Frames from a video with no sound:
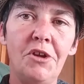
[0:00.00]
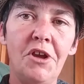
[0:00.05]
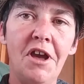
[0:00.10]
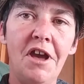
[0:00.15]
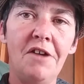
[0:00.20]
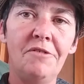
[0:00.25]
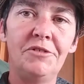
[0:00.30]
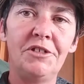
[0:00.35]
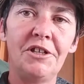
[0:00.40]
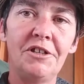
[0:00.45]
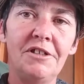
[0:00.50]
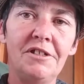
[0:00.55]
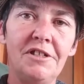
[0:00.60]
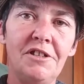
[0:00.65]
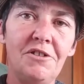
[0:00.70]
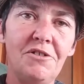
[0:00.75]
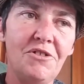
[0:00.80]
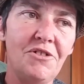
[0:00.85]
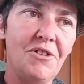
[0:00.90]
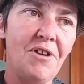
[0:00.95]
You have
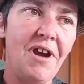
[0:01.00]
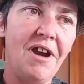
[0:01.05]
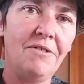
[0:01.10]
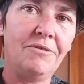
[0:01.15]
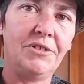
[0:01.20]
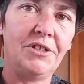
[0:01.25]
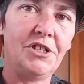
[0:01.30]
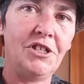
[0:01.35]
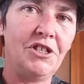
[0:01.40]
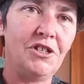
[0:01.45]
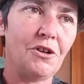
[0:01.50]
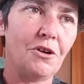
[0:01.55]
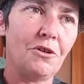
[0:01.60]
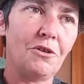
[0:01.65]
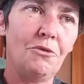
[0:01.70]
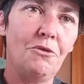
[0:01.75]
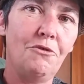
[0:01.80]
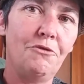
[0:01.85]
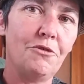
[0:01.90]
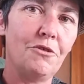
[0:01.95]
to start
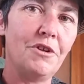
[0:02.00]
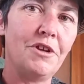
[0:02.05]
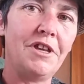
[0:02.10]
over